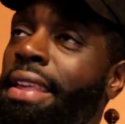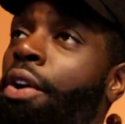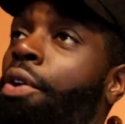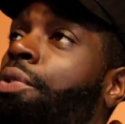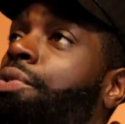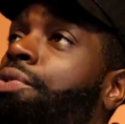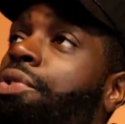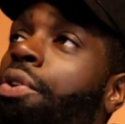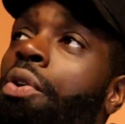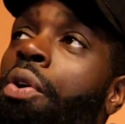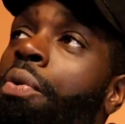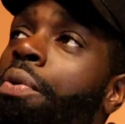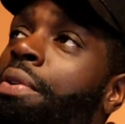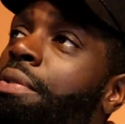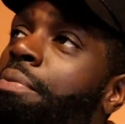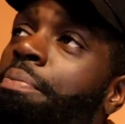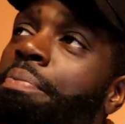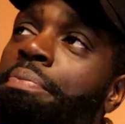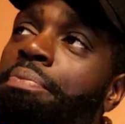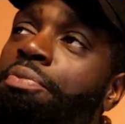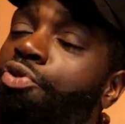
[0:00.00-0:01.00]
They also
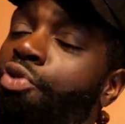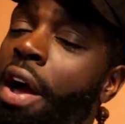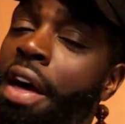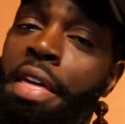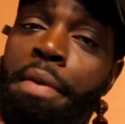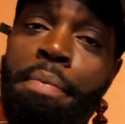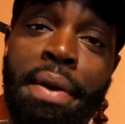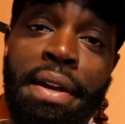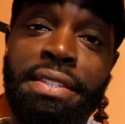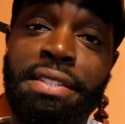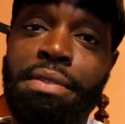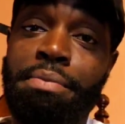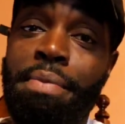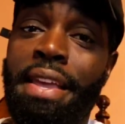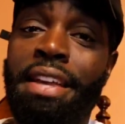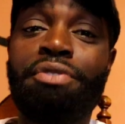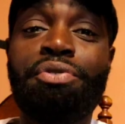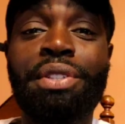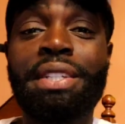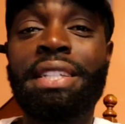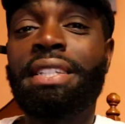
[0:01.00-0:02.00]
always try their best to
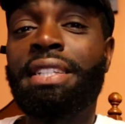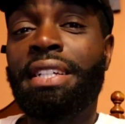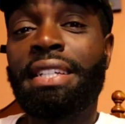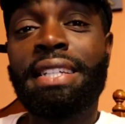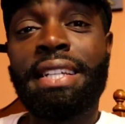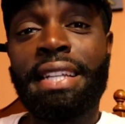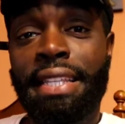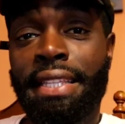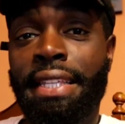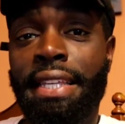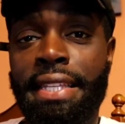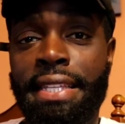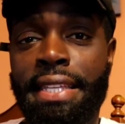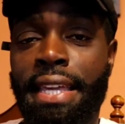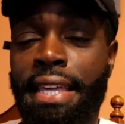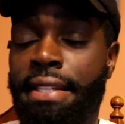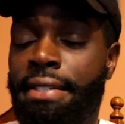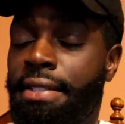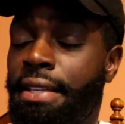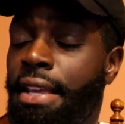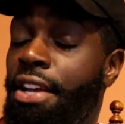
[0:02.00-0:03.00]
make really good, clean
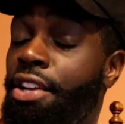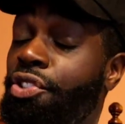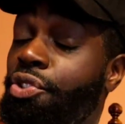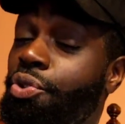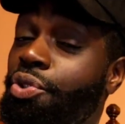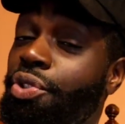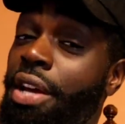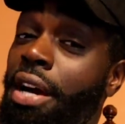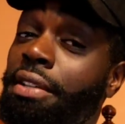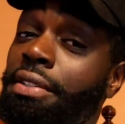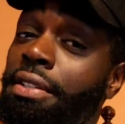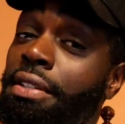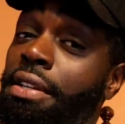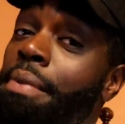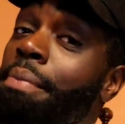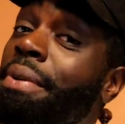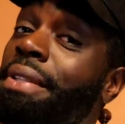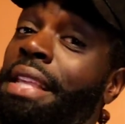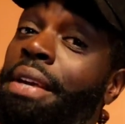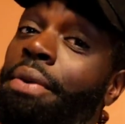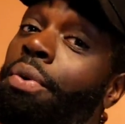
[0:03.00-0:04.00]
kits, so shout out to
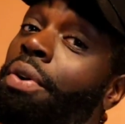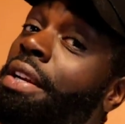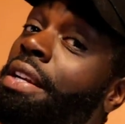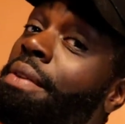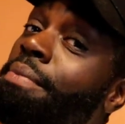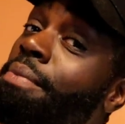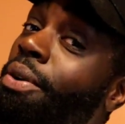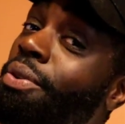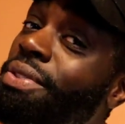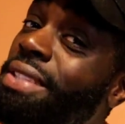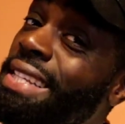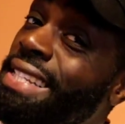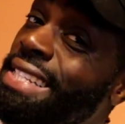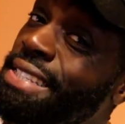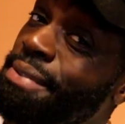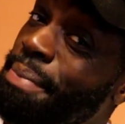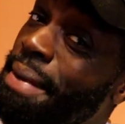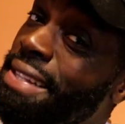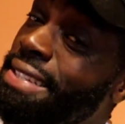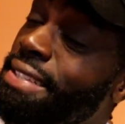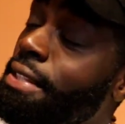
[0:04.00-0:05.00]
them, but they wanted one of the most
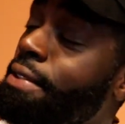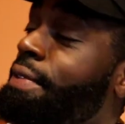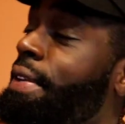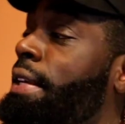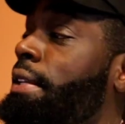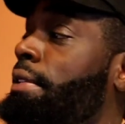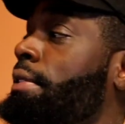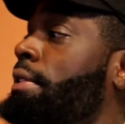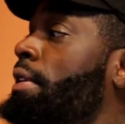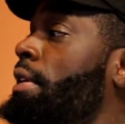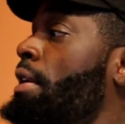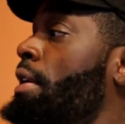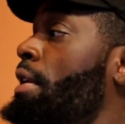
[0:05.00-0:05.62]
expensive end.